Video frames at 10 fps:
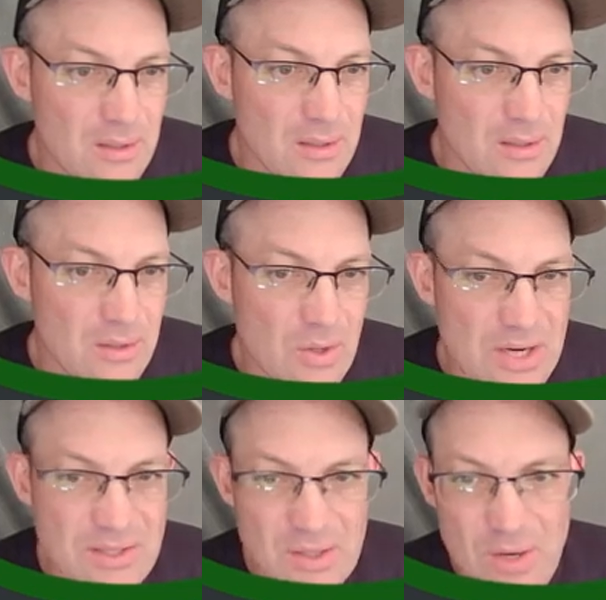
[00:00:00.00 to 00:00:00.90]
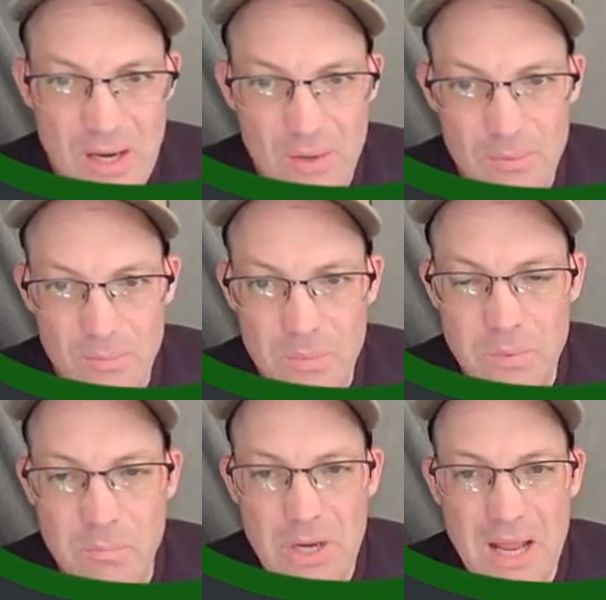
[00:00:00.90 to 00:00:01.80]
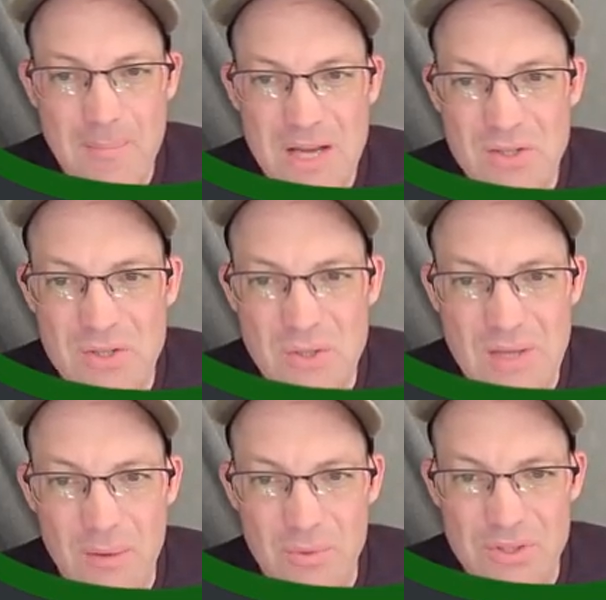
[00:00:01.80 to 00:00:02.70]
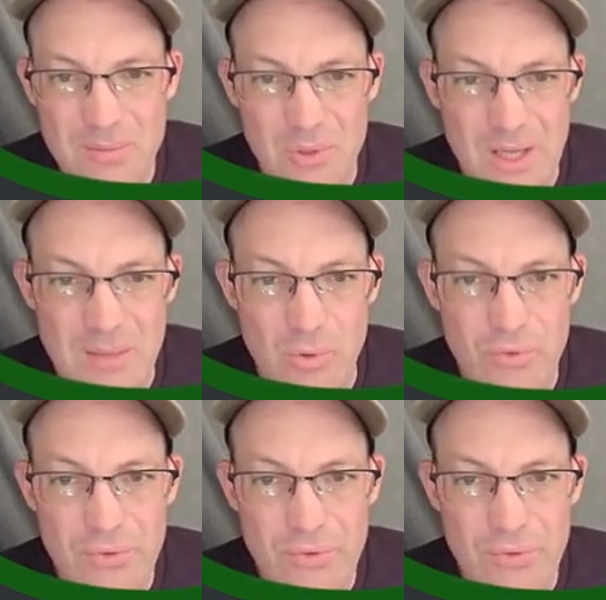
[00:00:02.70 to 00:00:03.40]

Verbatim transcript: grazing ground, mm-hmm. but I might just do that with some labels.